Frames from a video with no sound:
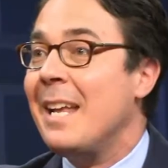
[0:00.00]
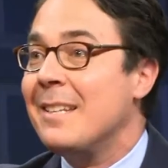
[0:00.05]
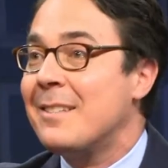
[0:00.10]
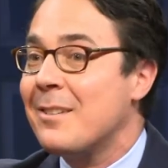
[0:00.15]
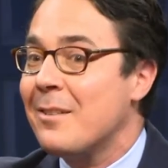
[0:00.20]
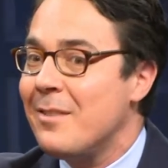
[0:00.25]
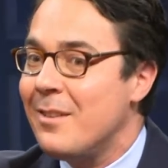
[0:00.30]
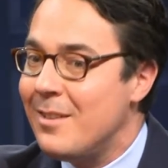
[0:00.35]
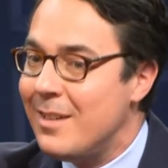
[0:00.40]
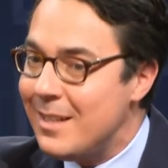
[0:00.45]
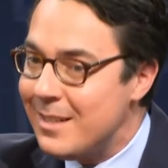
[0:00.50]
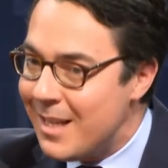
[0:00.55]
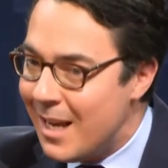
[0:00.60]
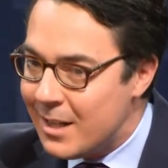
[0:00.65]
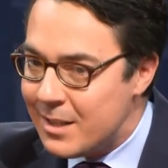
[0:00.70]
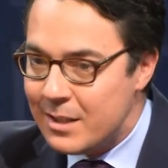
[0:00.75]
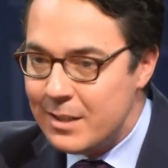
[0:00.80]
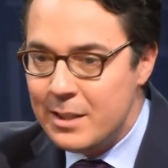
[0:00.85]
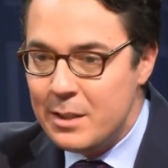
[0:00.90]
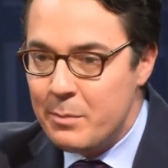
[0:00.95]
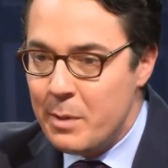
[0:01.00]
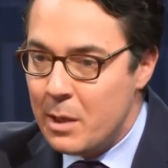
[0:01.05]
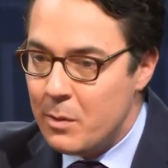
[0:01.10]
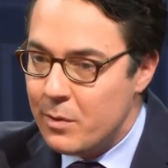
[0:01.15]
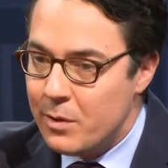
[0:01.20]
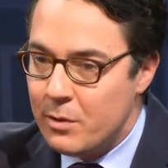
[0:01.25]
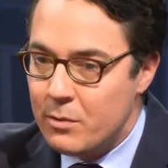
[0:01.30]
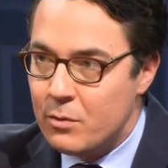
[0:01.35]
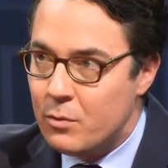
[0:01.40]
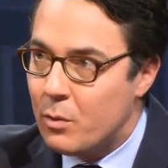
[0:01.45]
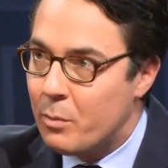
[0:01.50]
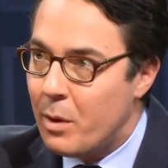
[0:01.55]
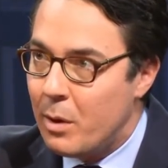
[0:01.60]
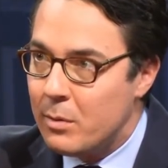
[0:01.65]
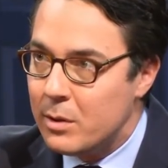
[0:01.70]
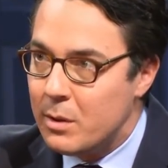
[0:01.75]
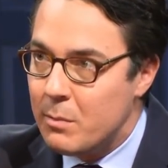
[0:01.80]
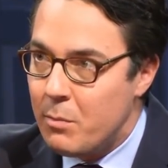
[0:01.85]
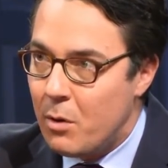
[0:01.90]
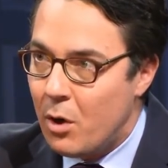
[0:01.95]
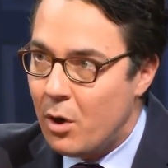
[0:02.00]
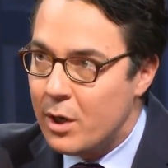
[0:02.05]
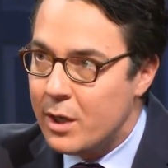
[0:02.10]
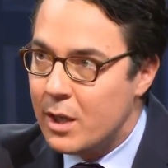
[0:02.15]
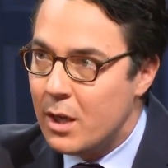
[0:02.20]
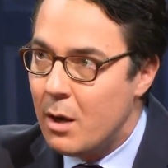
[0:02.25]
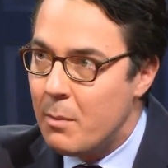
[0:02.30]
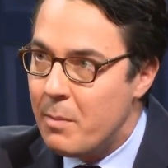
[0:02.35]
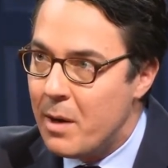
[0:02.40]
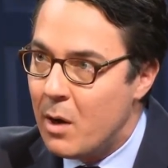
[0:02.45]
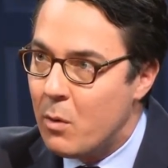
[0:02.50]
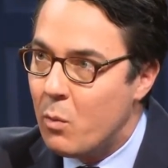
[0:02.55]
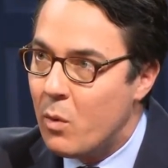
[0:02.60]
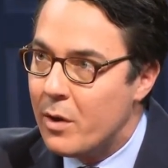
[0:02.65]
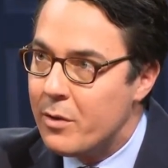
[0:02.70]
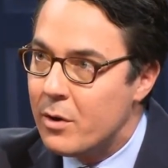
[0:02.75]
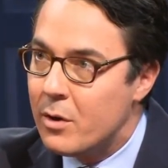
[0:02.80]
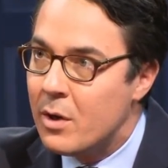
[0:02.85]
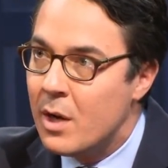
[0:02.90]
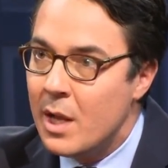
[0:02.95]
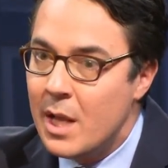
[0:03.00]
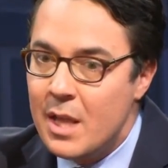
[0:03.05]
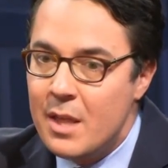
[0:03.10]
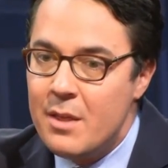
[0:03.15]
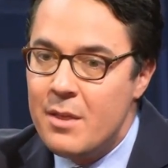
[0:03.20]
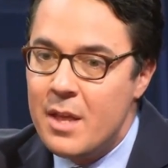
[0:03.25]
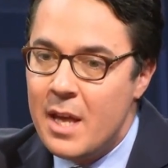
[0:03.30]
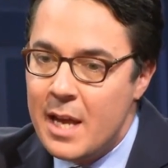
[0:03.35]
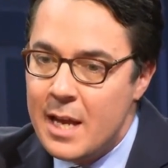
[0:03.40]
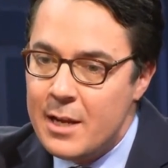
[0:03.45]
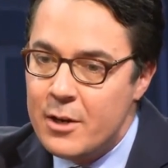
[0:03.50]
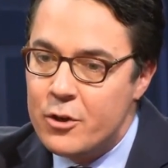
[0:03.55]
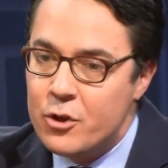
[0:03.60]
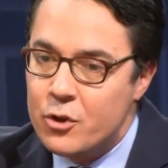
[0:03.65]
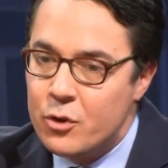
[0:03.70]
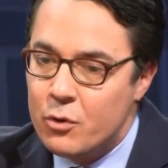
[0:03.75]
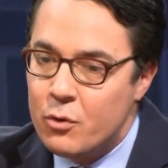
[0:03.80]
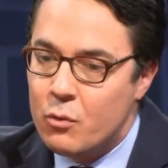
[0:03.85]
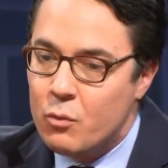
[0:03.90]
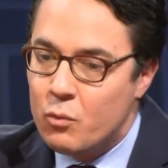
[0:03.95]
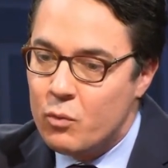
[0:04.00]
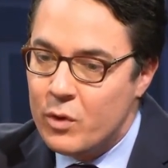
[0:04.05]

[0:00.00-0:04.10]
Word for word: And so there is actually a debate within the Republican Party about whether they should